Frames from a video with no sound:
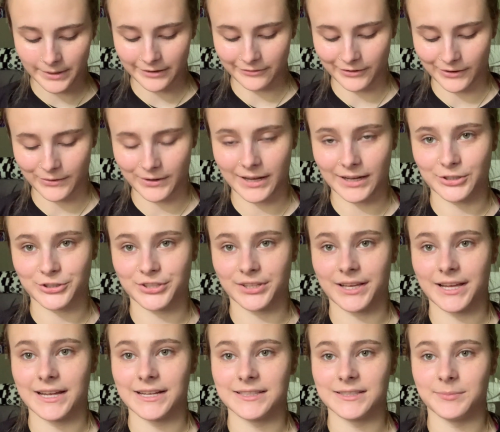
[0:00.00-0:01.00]
phone actually
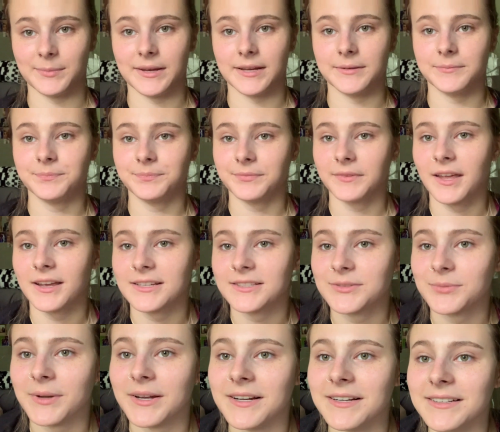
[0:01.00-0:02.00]
hates me. I
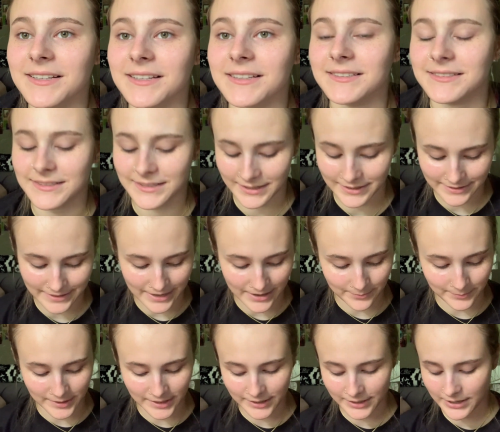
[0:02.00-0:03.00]
swear it does. Now I'm
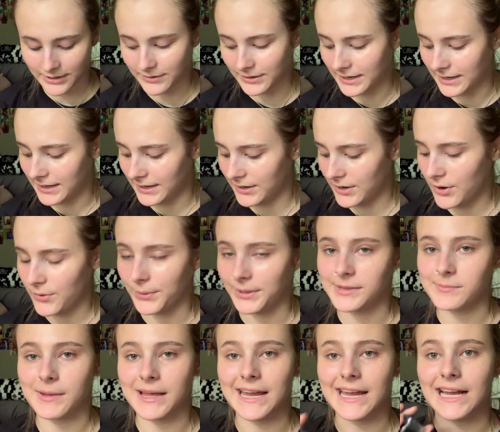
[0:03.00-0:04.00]
gonna go in with
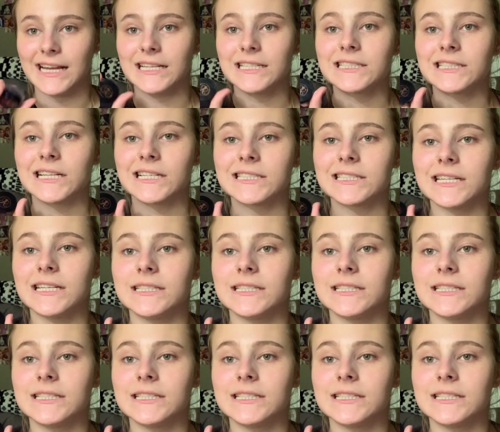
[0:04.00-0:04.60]
my Anastasia